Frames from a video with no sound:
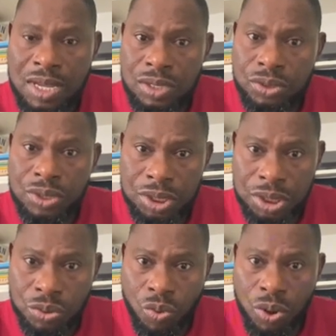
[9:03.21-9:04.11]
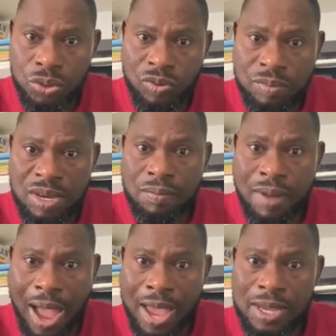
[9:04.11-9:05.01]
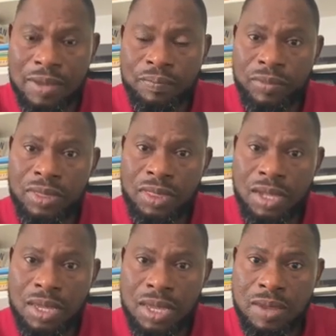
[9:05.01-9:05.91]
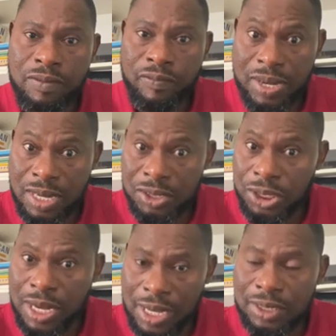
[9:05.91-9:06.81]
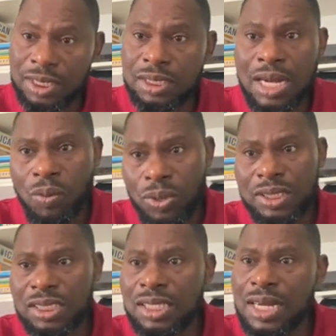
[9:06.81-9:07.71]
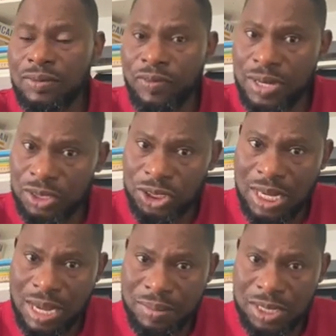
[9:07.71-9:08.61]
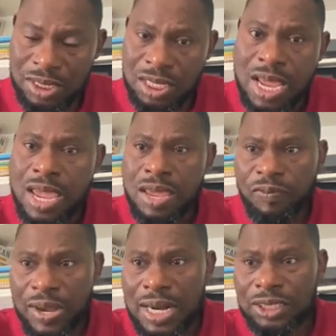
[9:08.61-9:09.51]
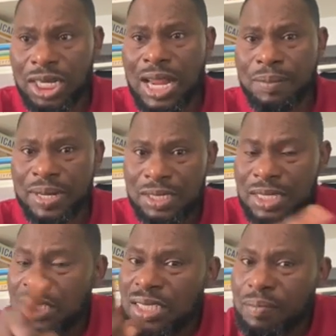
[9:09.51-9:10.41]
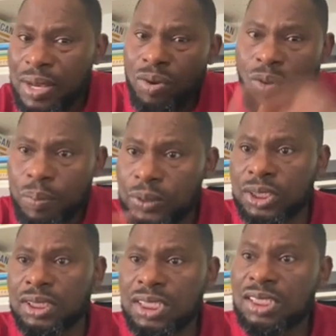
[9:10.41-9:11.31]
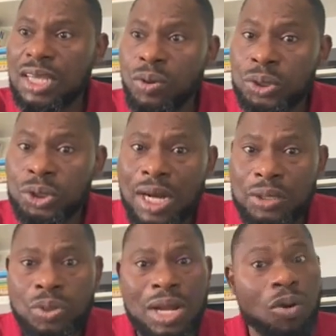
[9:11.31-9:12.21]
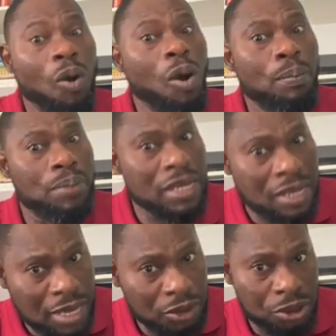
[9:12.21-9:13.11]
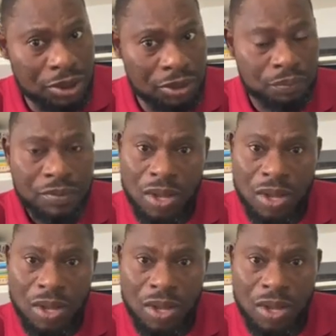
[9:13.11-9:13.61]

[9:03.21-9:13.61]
So this is what we mean by a financial asset. Now, what is a financial liability? A financial liability is the mirror opposite. It's a contractual obligation.